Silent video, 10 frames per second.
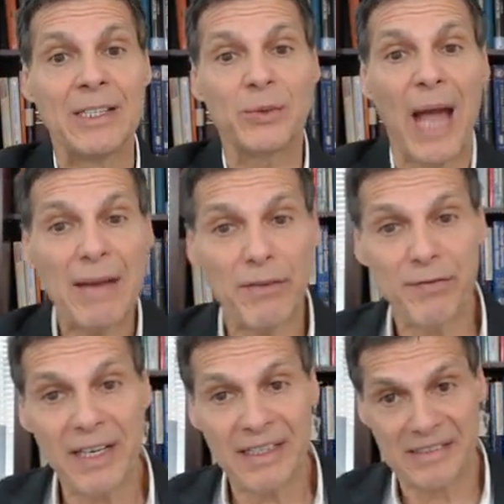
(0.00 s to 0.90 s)
So I have a
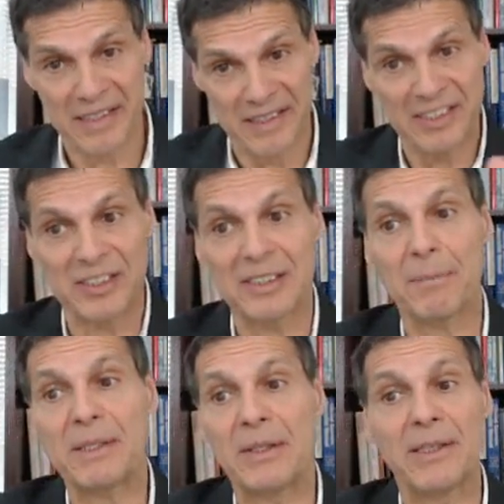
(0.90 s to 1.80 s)
feeling that this is
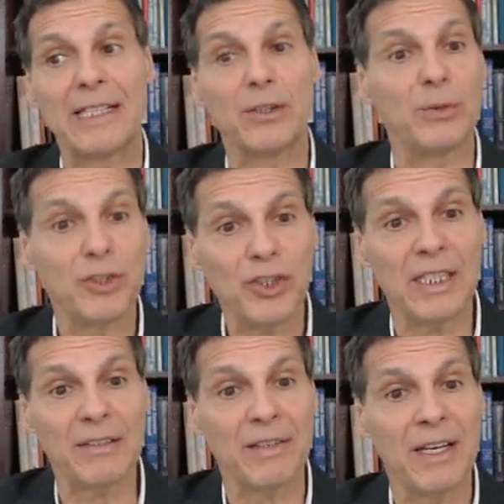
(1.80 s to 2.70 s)
something you'd like to
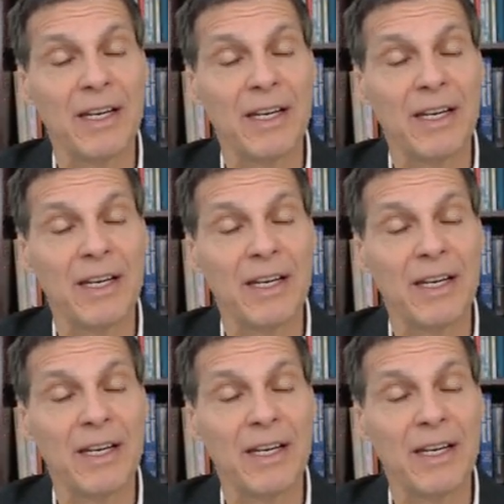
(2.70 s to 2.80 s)
achieve.